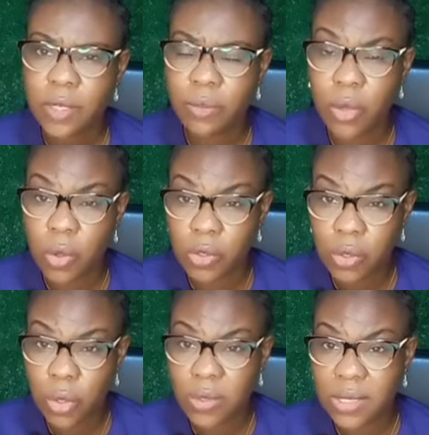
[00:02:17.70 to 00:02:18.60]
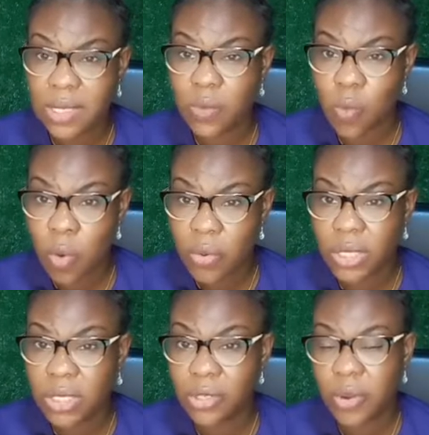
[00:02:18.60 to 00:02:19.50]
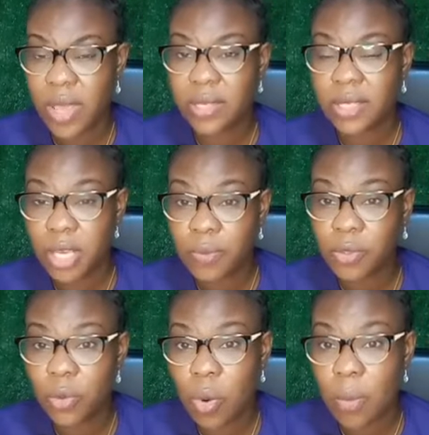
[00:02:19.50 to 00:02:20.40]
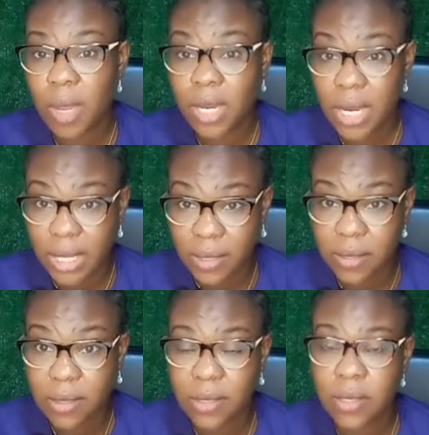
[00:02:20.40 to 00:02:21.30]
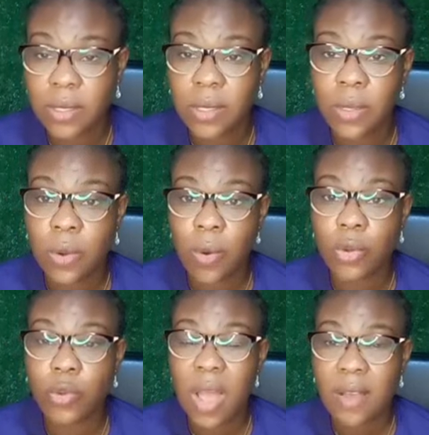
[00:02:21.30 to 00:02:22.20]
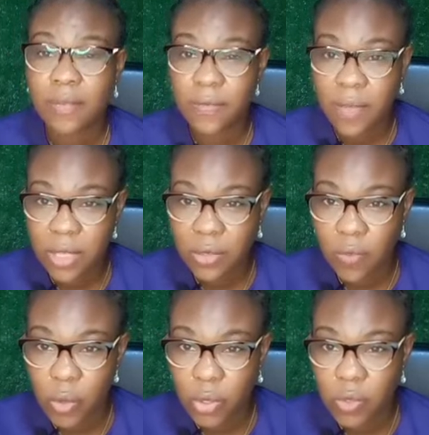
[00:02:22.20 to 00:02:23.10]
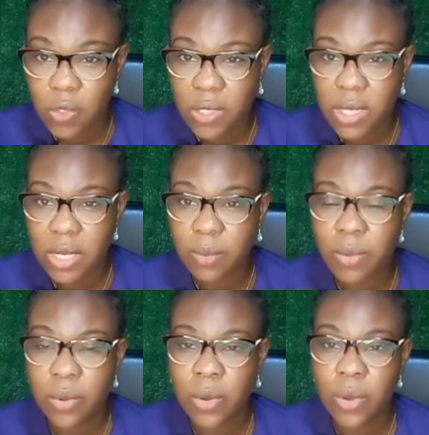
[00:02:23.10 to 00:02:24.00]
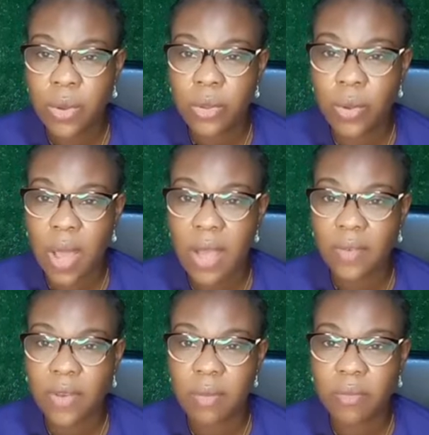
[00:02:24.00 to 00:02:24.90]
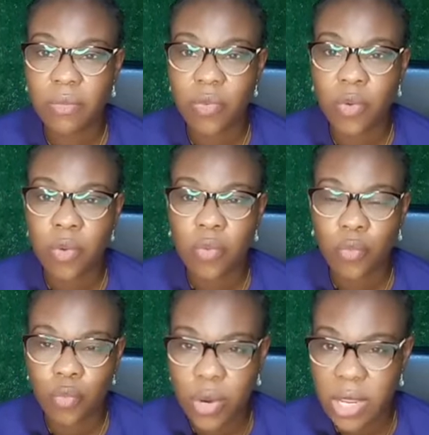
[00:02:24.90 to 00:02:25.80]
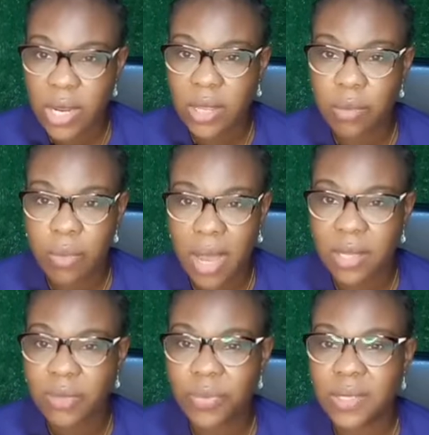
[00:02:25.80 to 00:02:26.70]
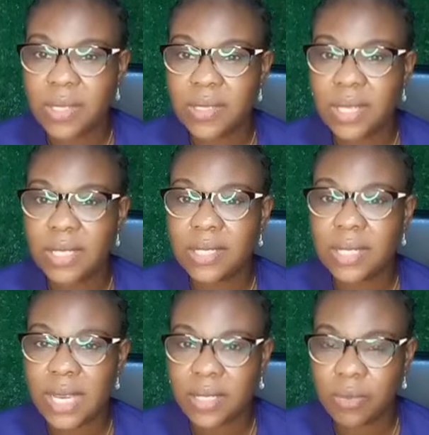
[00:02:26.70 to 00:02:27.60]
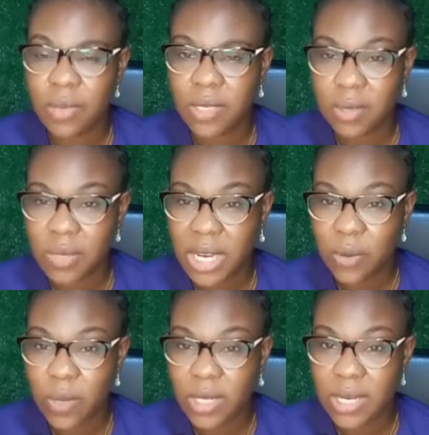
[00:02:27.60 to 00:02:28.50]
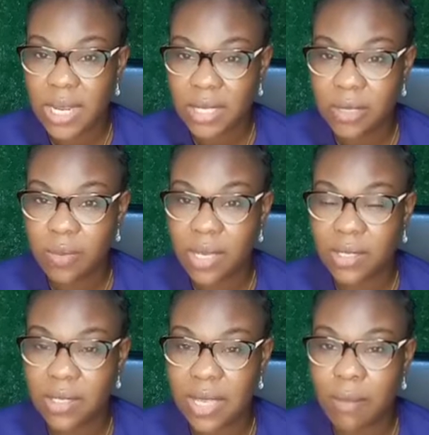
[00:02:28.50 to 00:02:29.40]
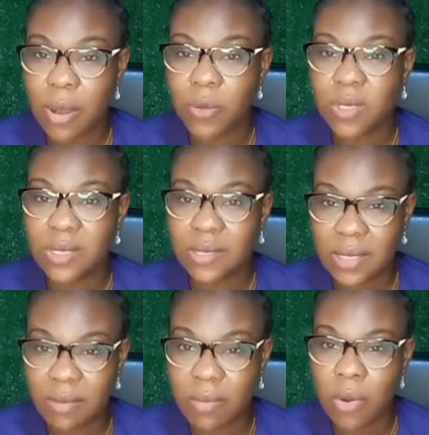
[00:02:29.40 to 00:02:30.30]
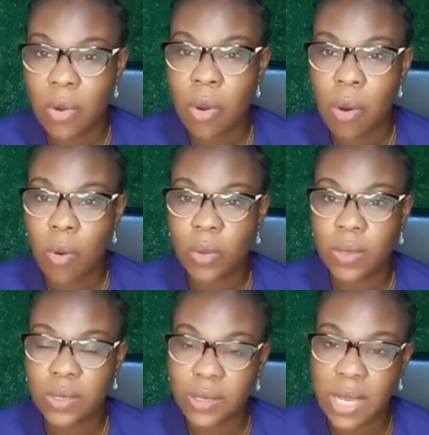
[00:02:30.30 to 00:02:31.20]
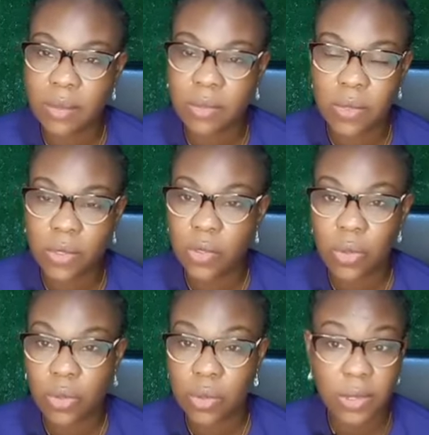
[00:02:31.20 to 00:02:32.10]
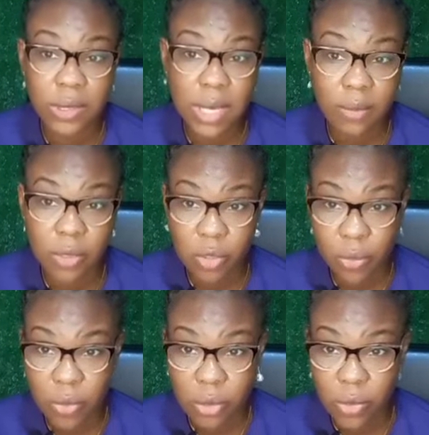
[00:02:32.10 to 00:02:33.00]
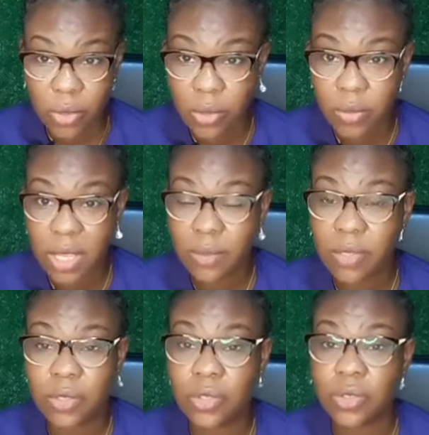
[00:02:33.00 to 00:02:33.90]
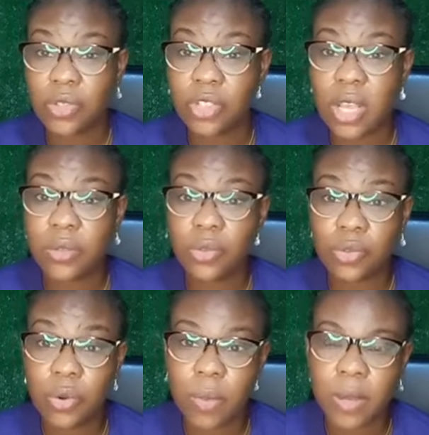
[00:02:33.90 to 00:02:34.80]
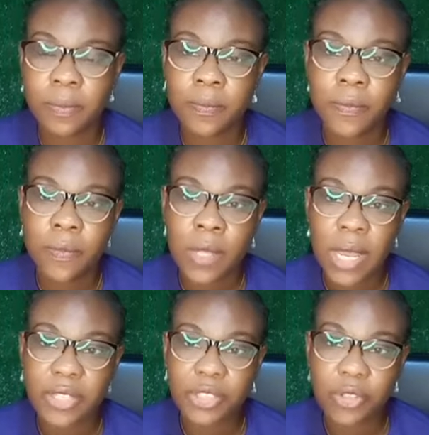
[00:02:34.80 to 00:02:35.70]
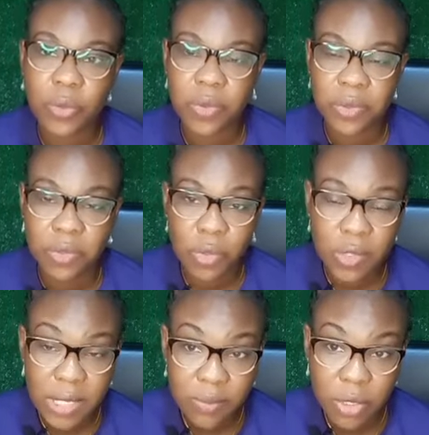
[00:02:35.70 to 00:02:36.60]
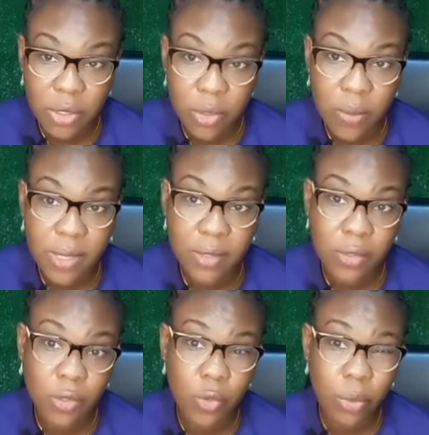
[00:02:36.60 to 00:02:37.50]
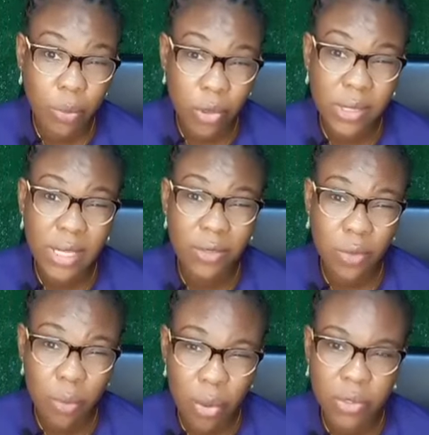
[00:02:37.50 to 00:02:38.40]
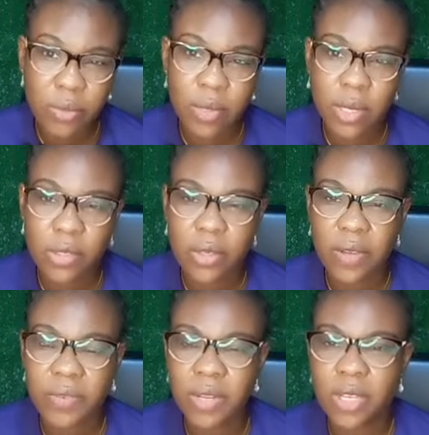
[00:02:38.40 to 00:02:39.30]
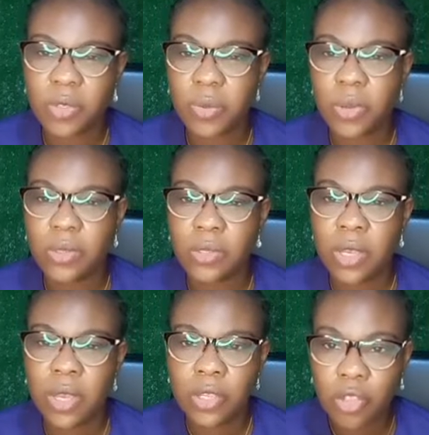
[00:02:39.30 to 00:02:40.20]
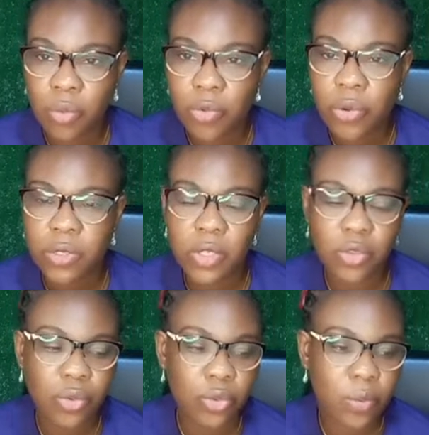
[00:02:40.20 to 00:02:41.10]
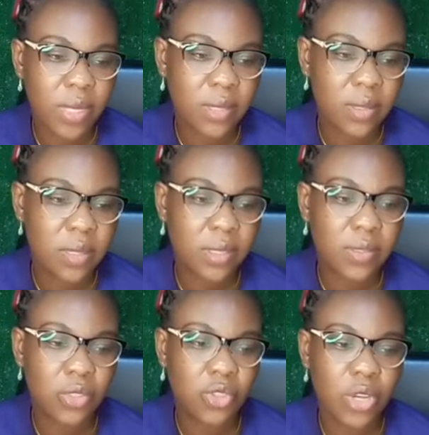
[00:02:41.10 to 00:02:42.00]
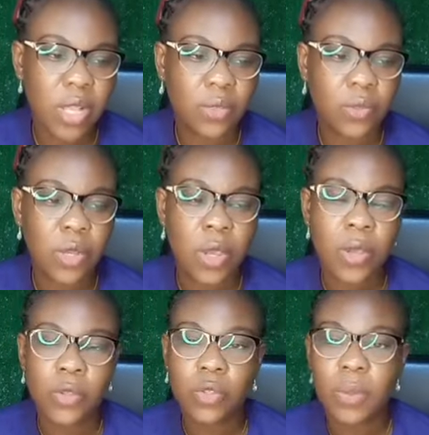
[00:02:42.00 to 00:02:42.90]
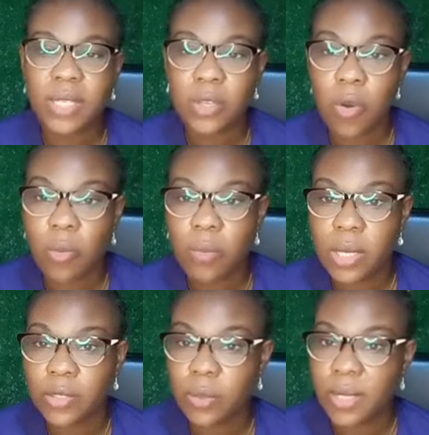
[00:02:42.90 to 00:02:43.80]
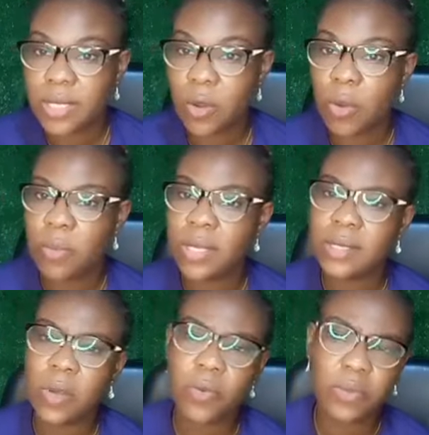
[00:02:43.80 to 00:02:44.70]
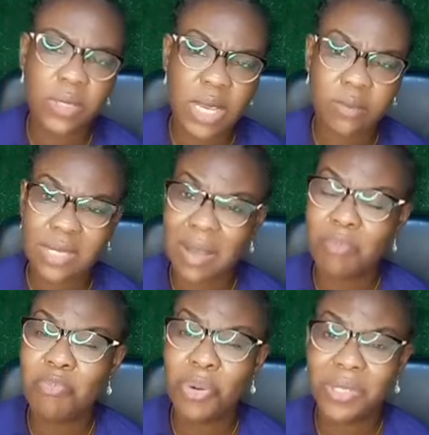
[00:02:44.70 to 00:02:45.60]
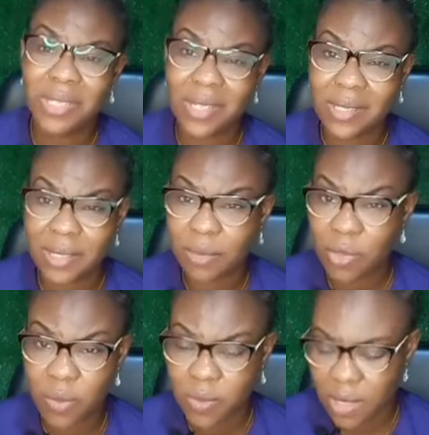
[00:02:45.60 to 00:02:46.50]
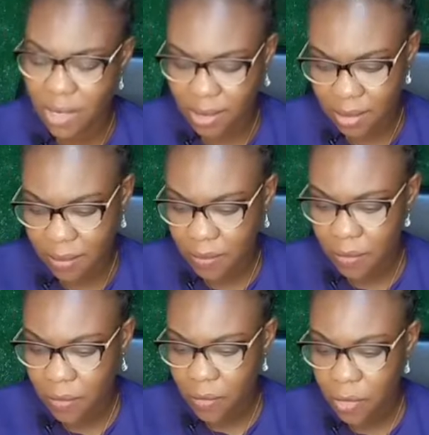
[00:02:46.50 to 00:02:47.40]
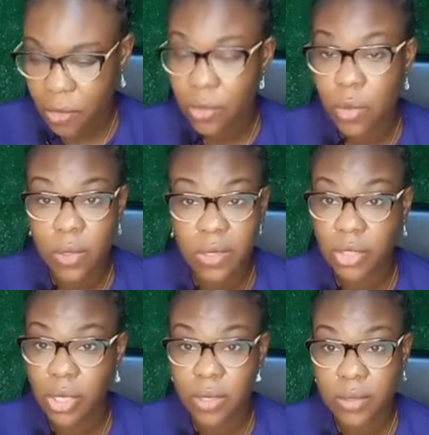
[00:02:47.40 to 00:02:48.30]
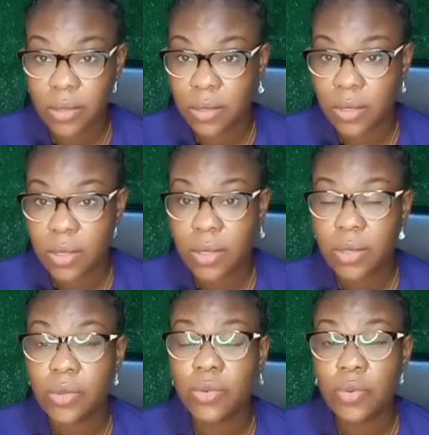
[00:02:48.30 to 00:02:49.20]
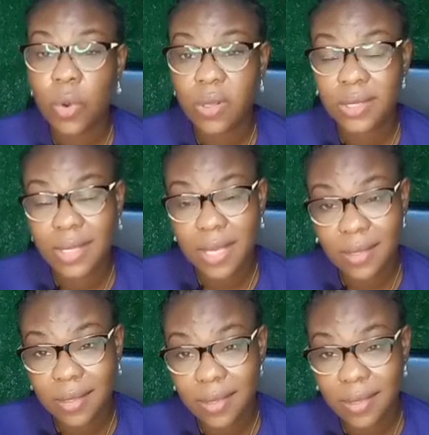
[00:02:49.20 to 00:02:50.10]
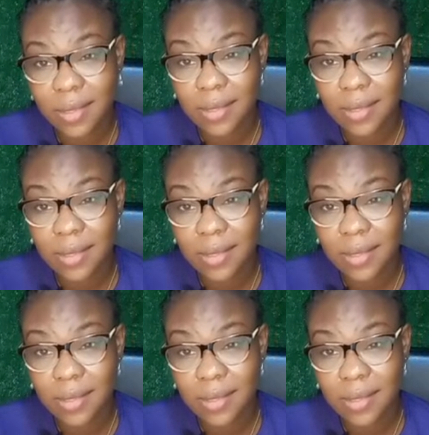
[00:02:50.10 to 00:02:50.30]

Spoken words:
because thoughts and worries in your head keeps you up at night. Or you have fears of going to sleep. You have really bad persistent nightmares, especially when the nightmare is about a theme all the times. It's not all the time, it's spiritual. Sometimes it's just your childhood trauma catching up with you. So sleep disturbance is also a pointer to a possibility of having experienced some grossly traumatic things in childhood. Somatic complaints oftentimes are bodily symptoms that you do all the checks, you do all the tests,